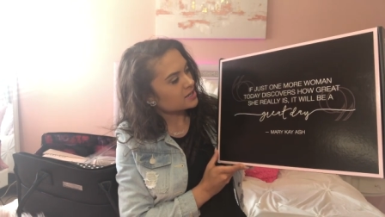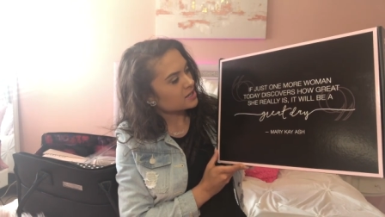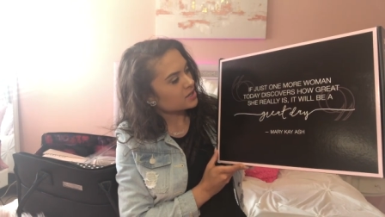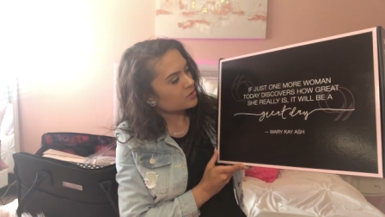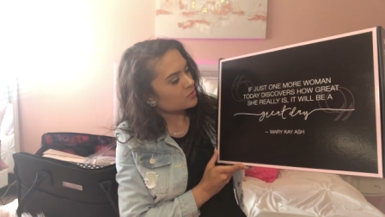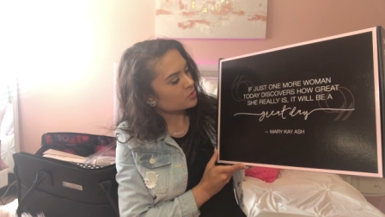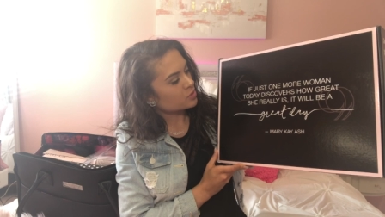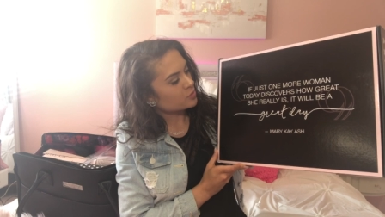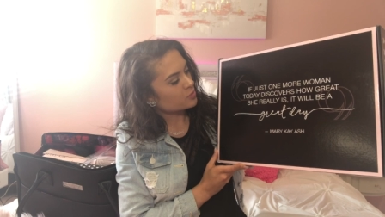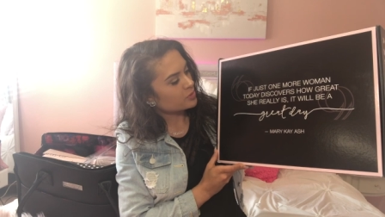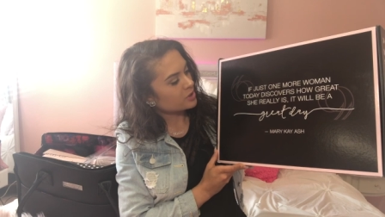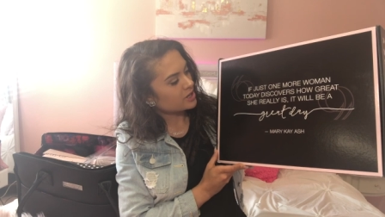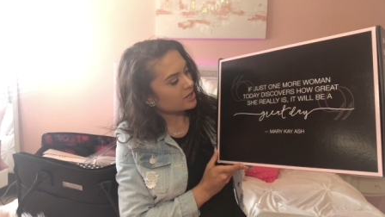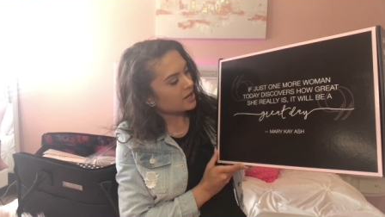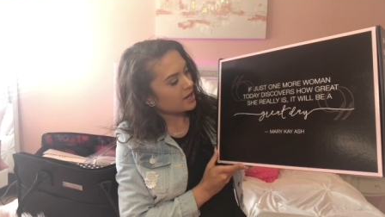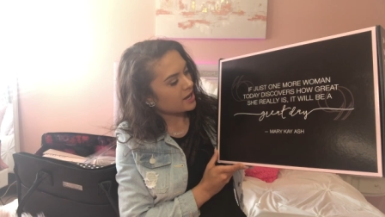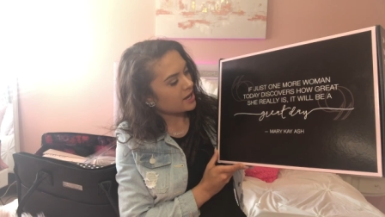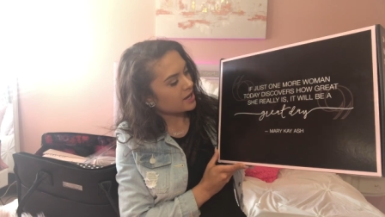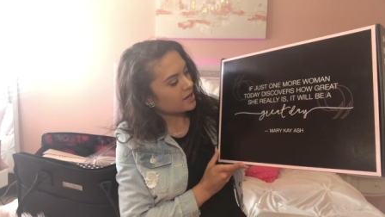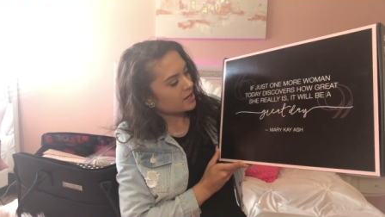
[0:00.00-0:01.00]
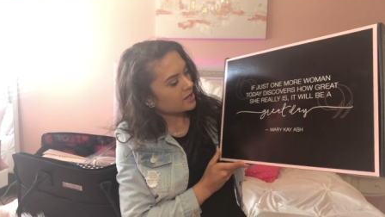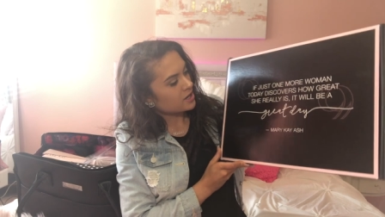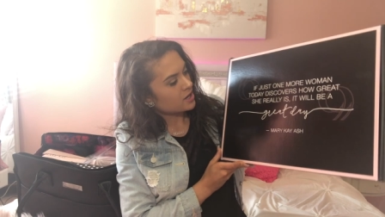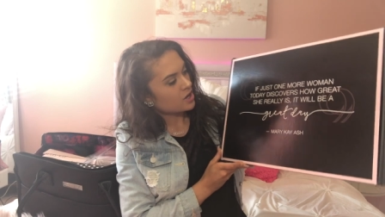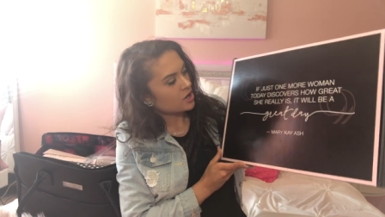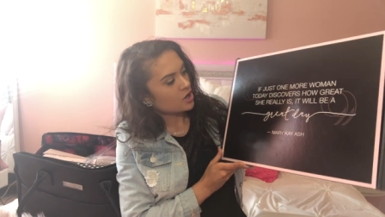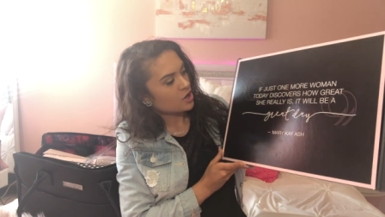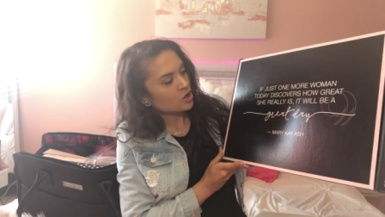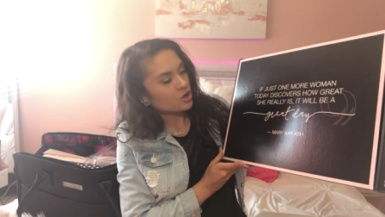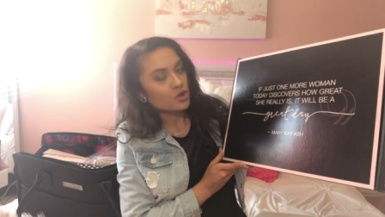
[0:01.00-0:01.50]
It will be a
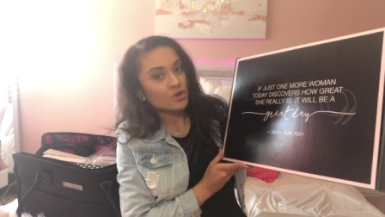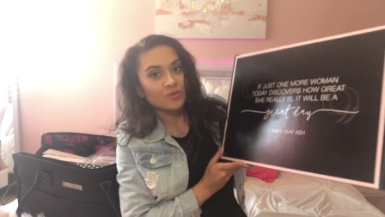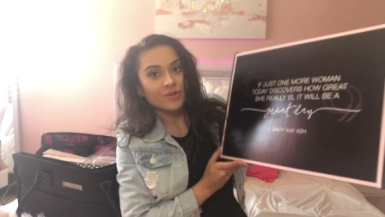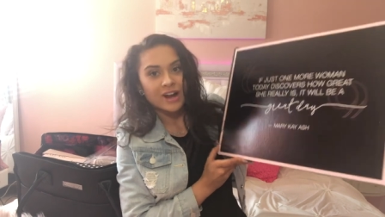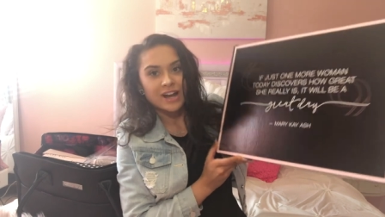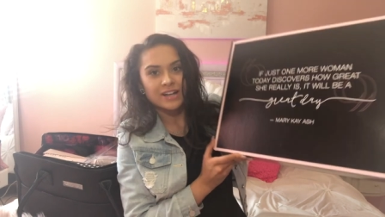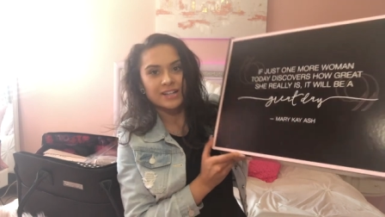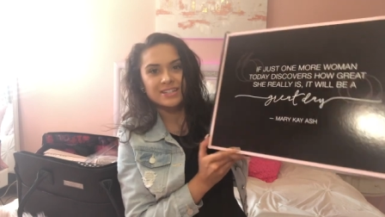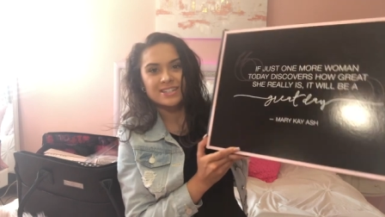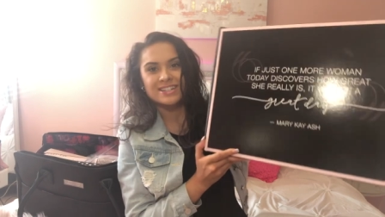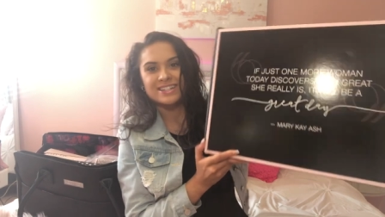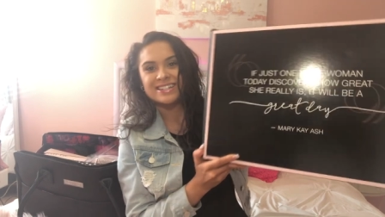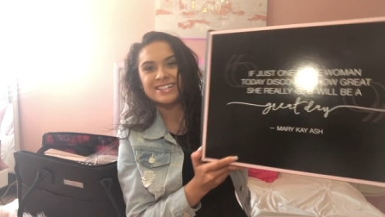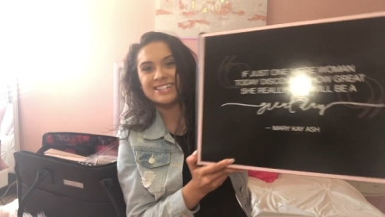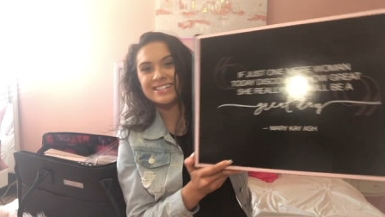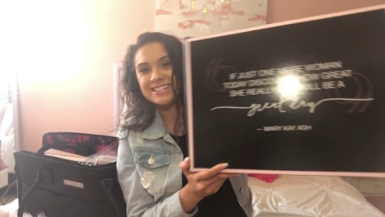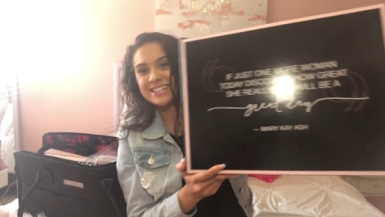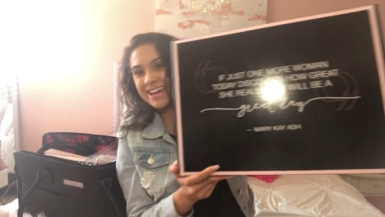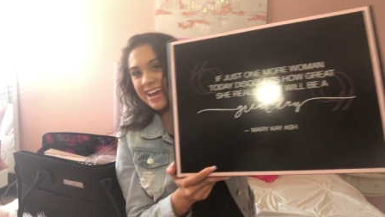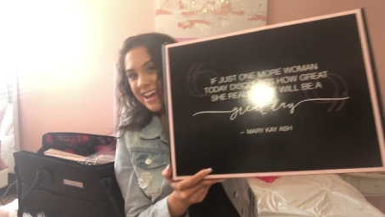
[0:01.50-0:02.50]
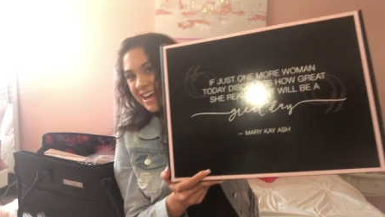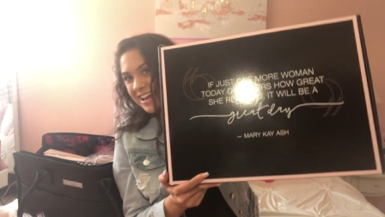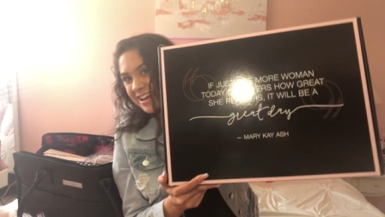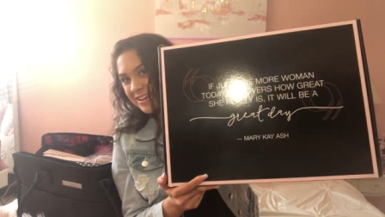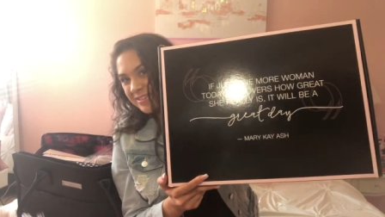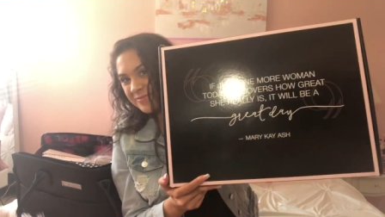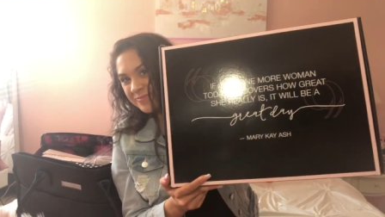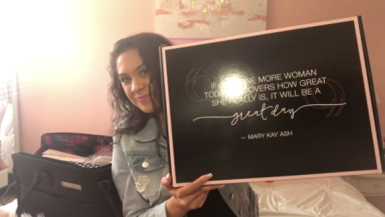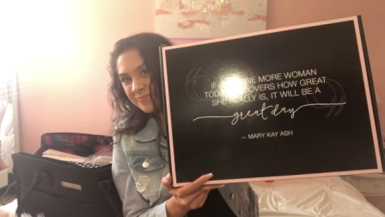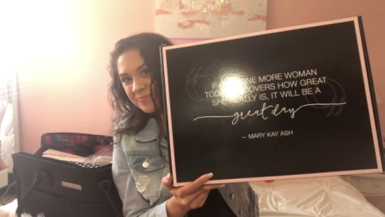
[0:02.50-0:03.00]
great
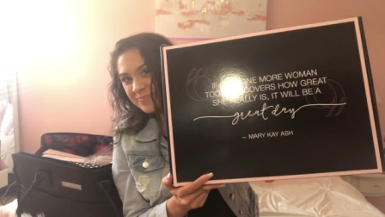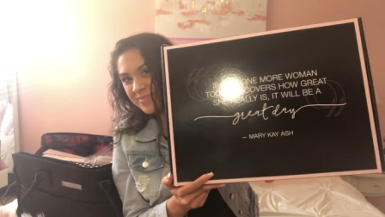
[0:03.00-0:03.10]
day."